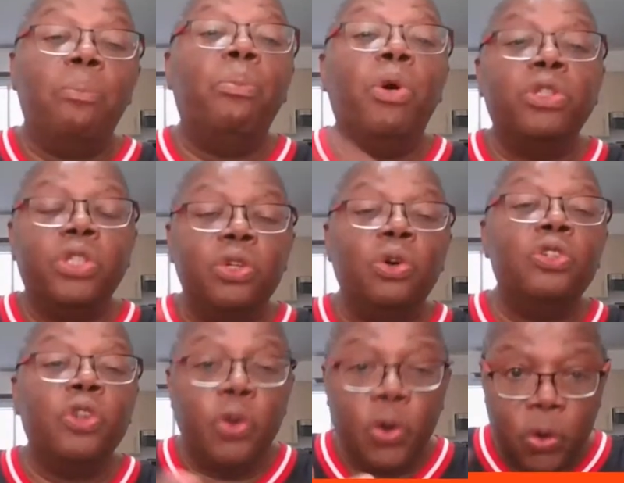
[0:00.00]
most of
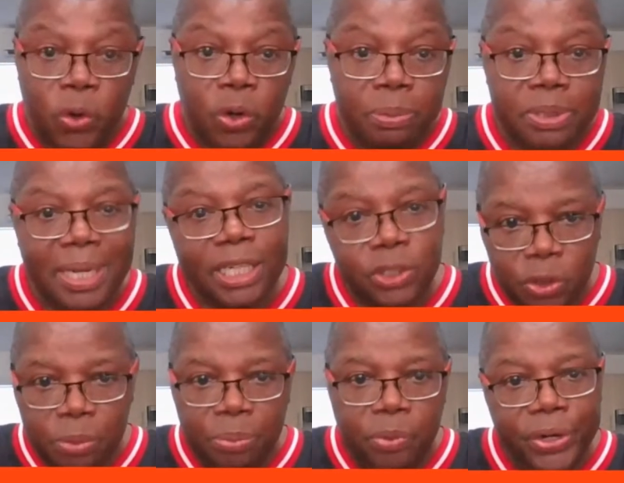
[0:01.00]
those are herbs like
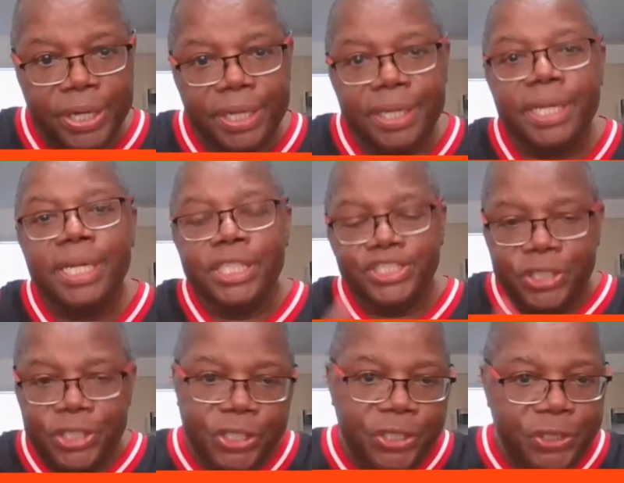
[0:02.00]
turmeric,
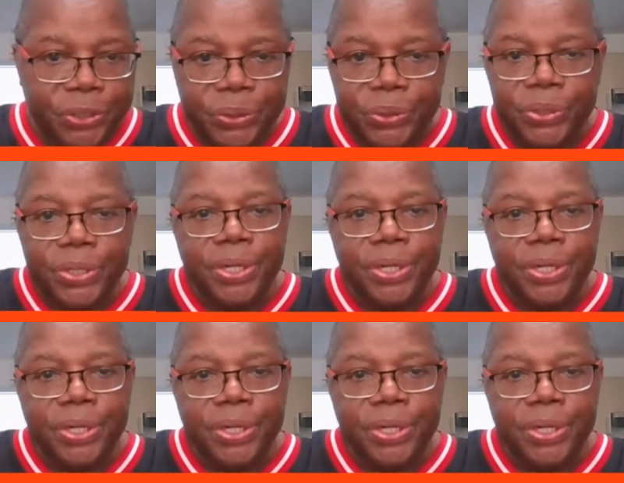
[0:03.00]
ginger,